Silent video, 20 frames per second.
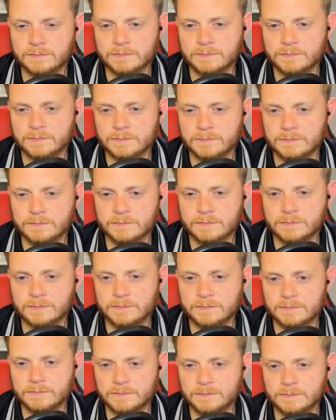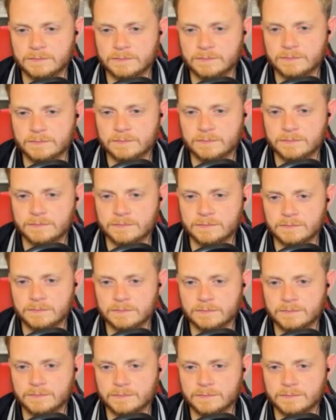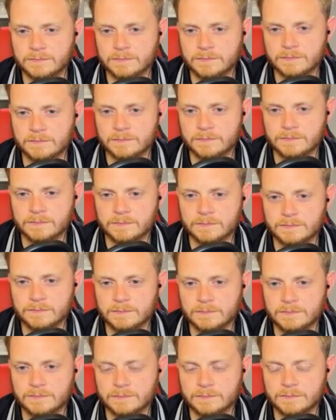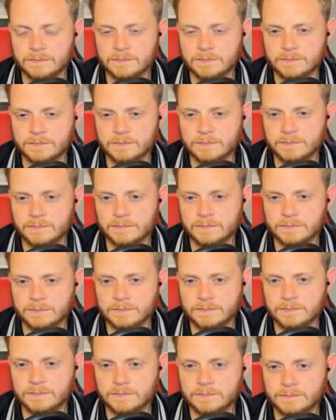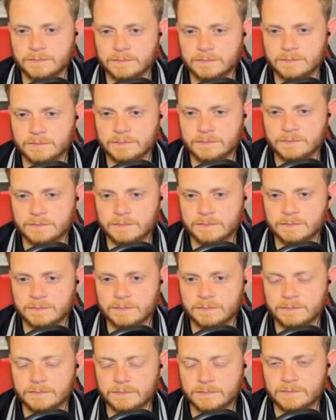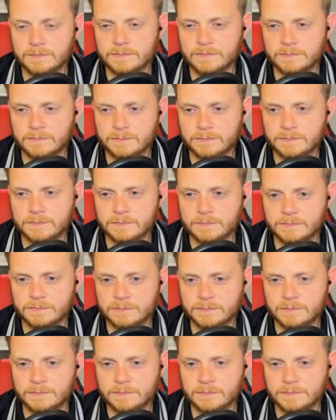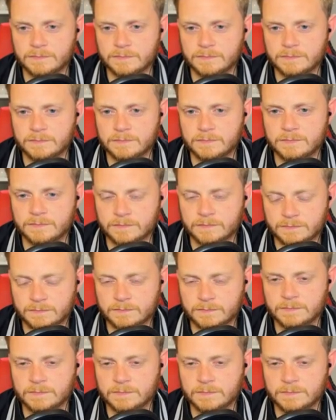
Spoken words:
This person isn't speaking.